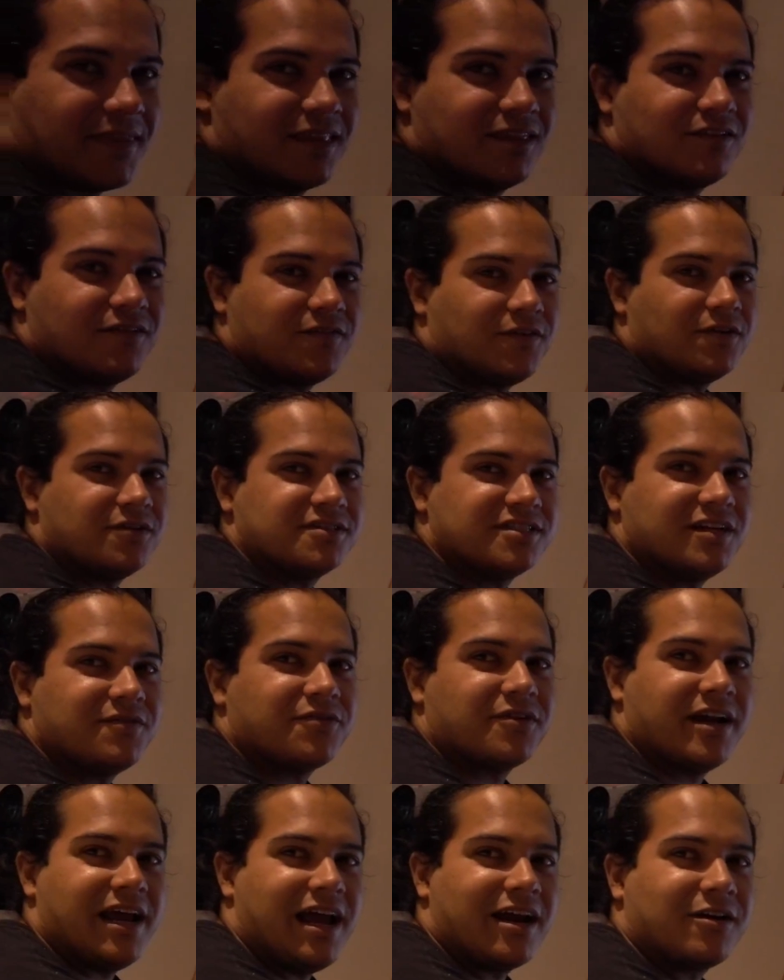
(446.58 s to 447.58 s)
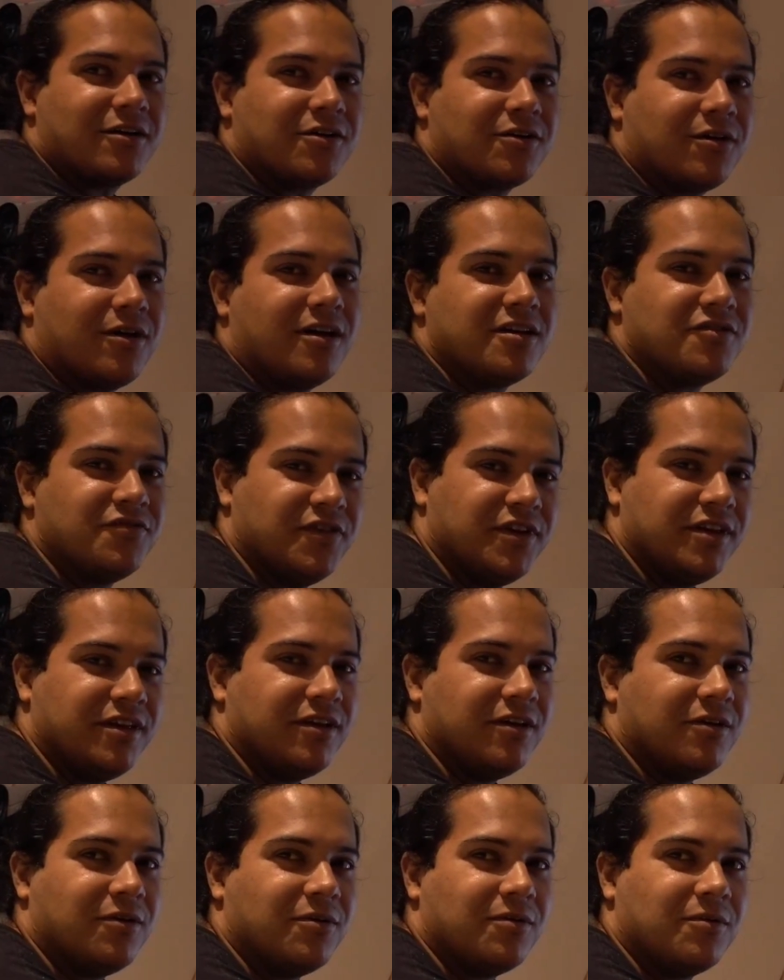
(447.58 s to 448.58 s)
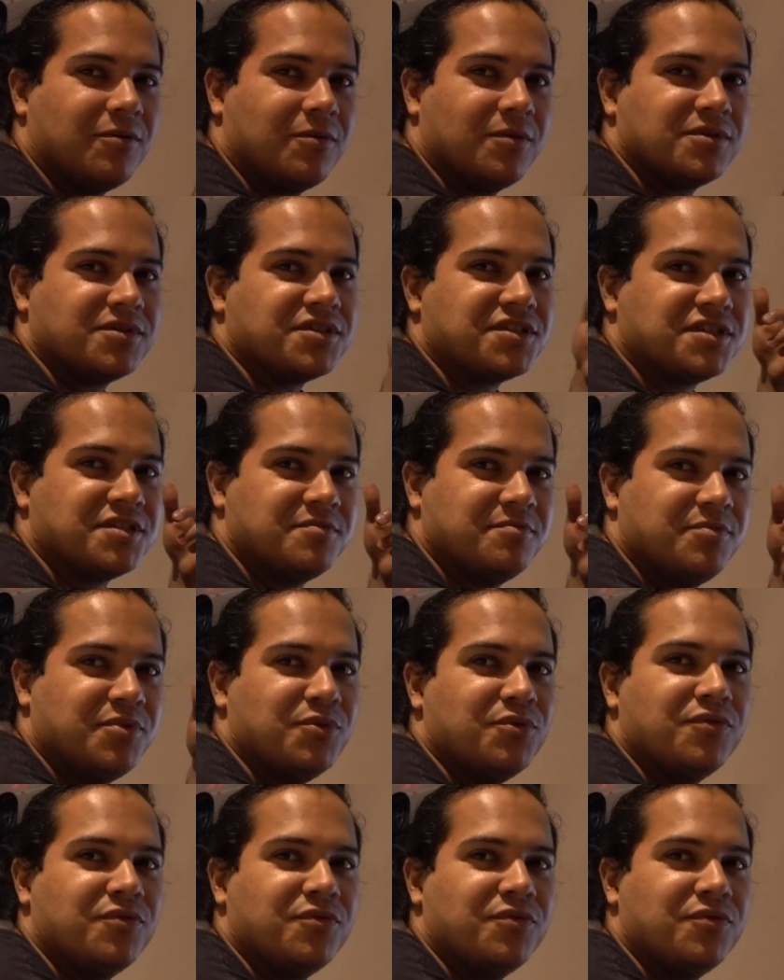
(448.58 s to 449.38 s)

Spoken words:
the first ever Haggard Garage video was a spoof.